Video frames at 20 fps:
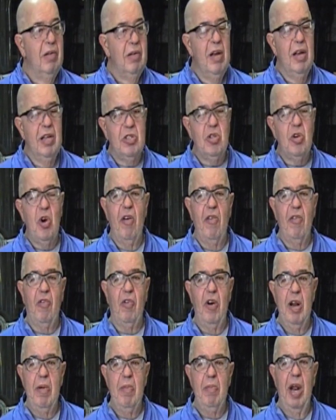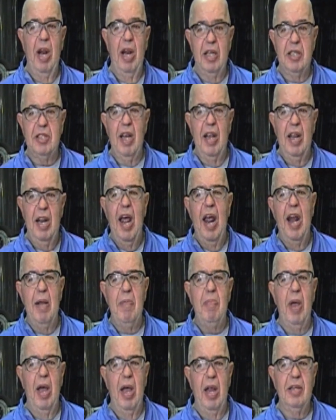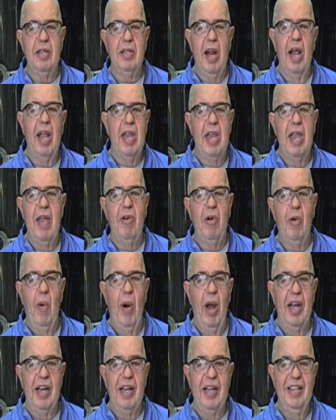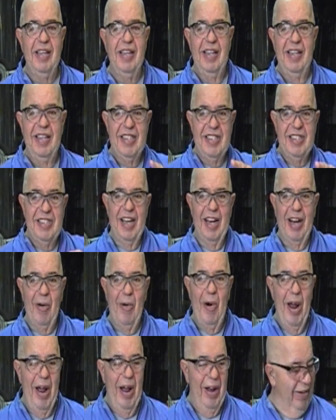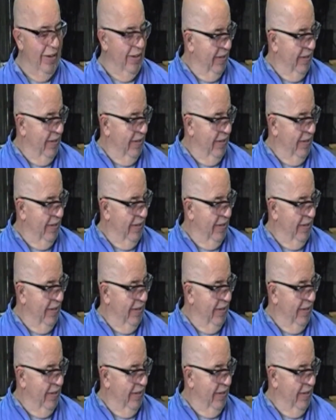uh, sort of freedom pen. an Eddie pen, so I can give it away. Stick around.